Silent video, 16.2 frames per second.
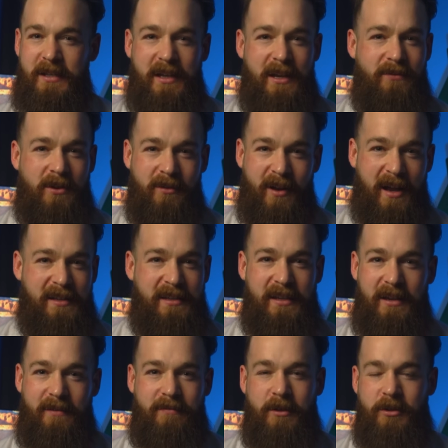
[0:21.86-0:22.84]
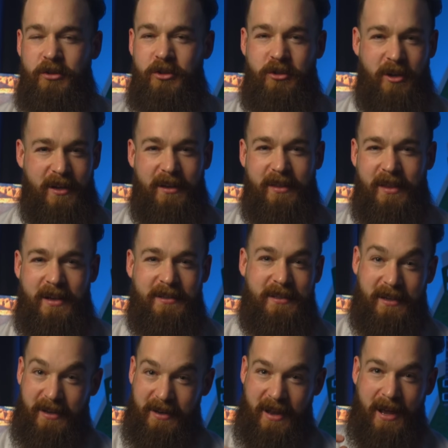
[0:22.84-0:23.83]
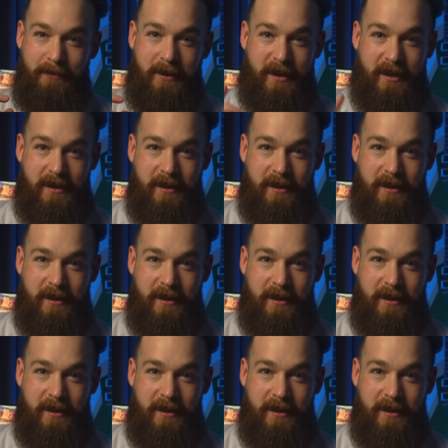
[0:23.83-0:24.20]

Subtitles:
to give you an idea of the shitty things that can happen to